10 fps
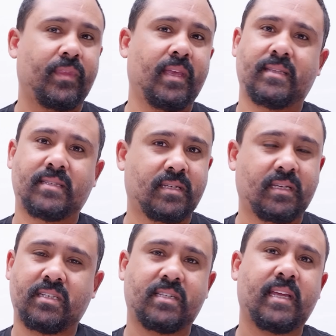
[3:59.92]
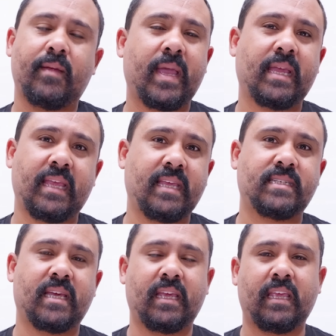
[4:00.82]
it's just gonna make it
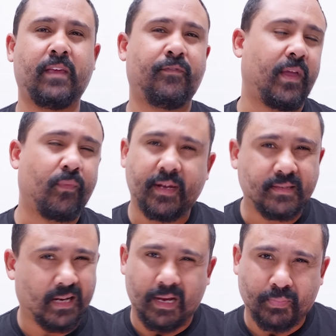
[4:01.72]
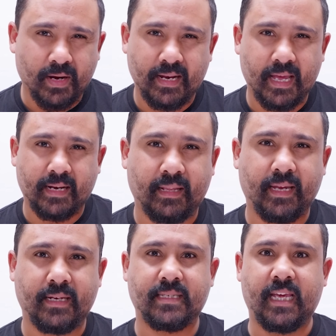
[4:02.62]
easier if they wanted to upgrade
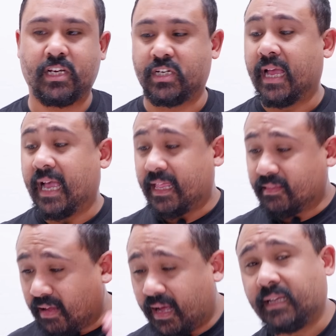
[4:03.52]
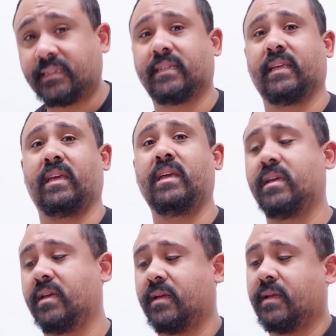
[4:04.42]
later stage. And lastly,